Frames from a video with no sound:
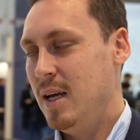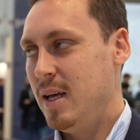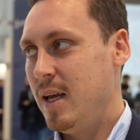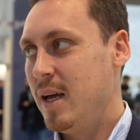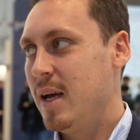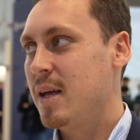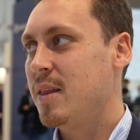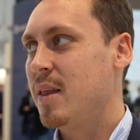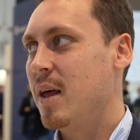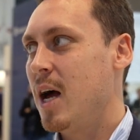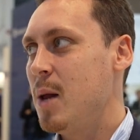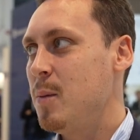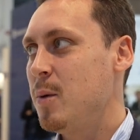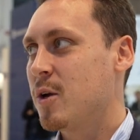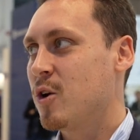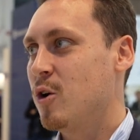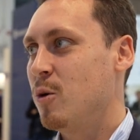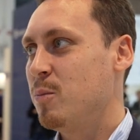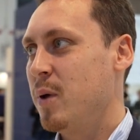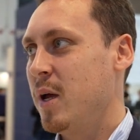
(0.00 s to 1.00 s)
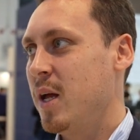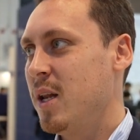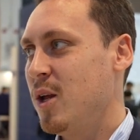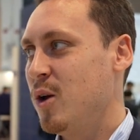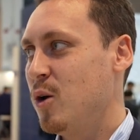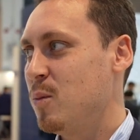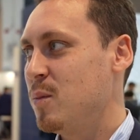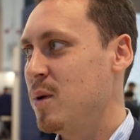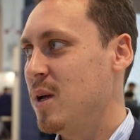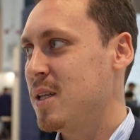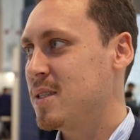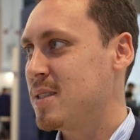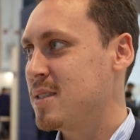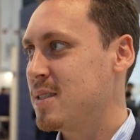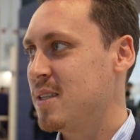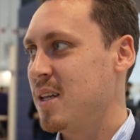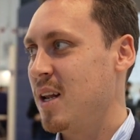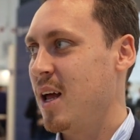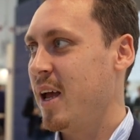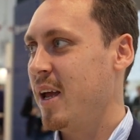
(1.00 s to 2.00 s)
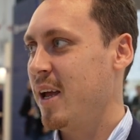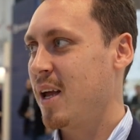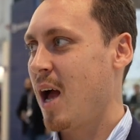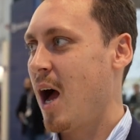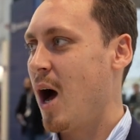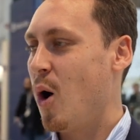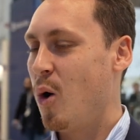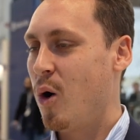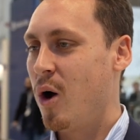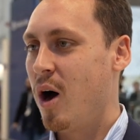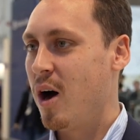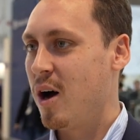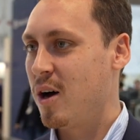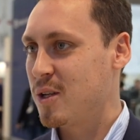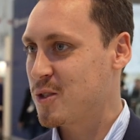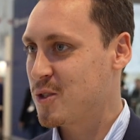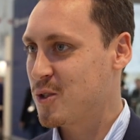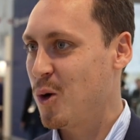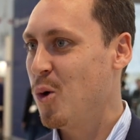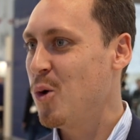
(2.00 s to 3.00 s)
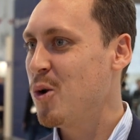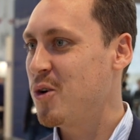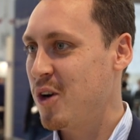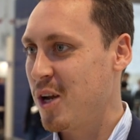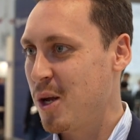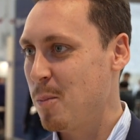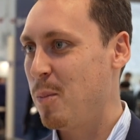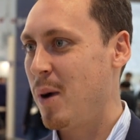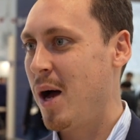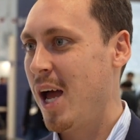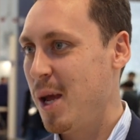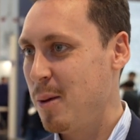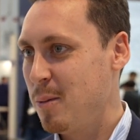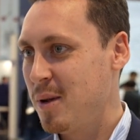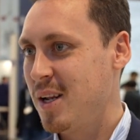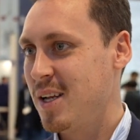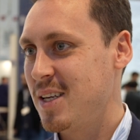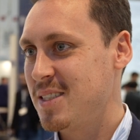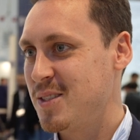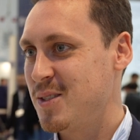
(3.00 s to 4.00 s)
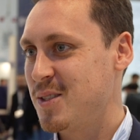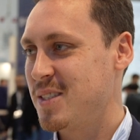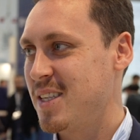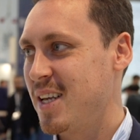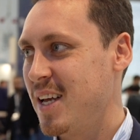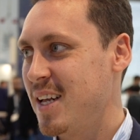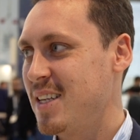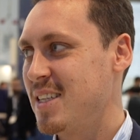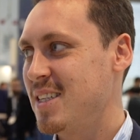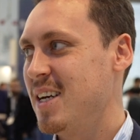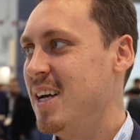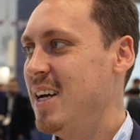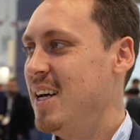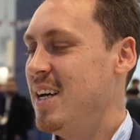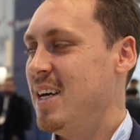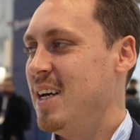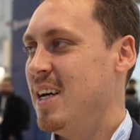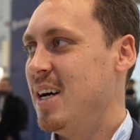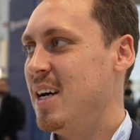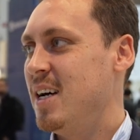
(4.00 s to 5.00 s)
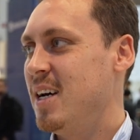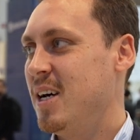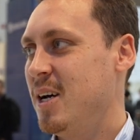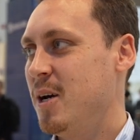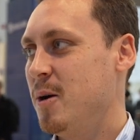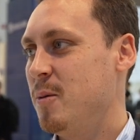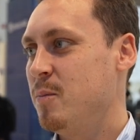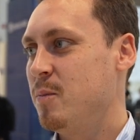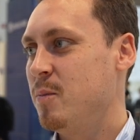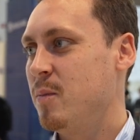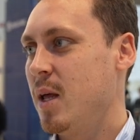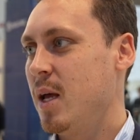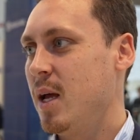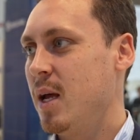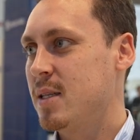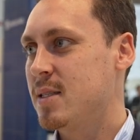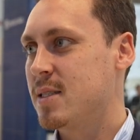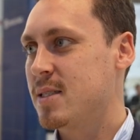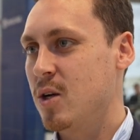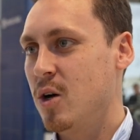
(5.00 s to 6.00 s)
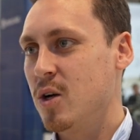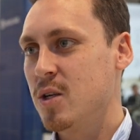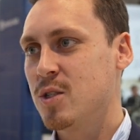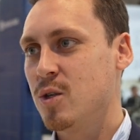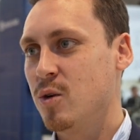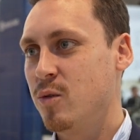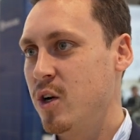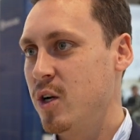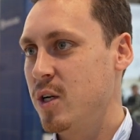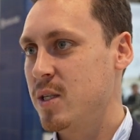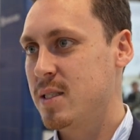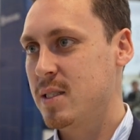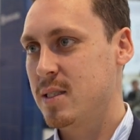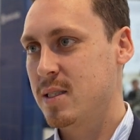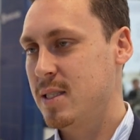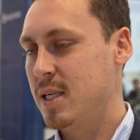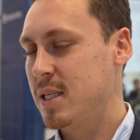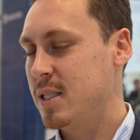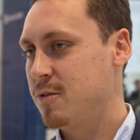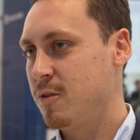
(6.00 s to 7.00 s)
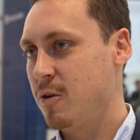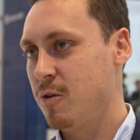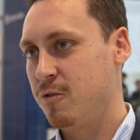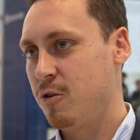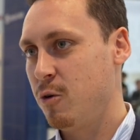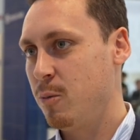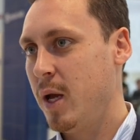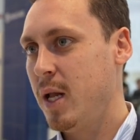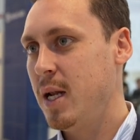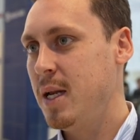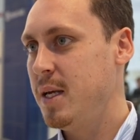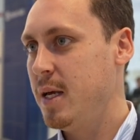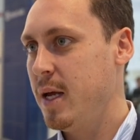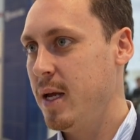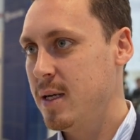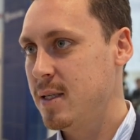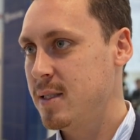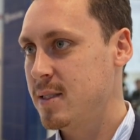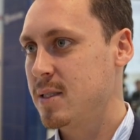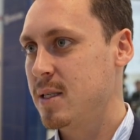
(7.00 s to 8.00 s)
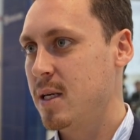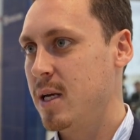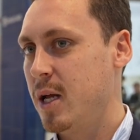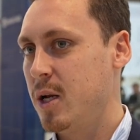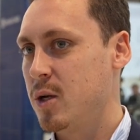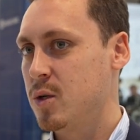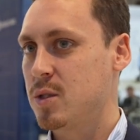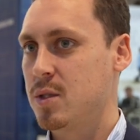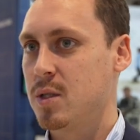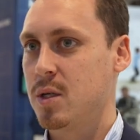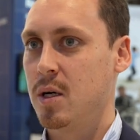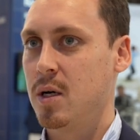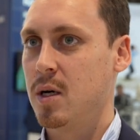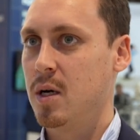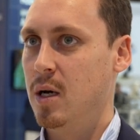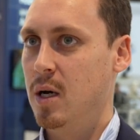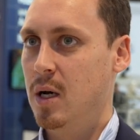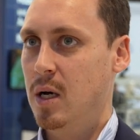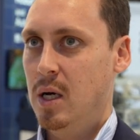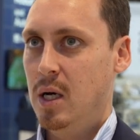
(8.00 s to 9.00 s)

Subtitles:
Yeah, the Almit Compendium, it's like our soldering Bible, as you said. It's also very successful for many years, and